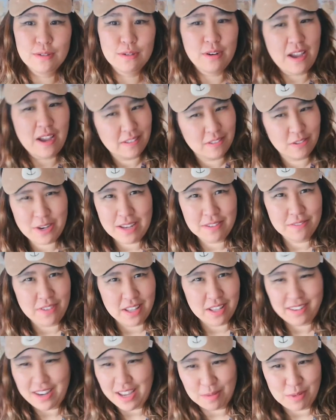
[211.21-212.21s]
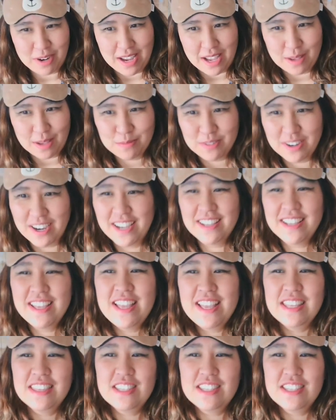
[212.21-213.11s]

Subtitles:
grandfather Abraham, right?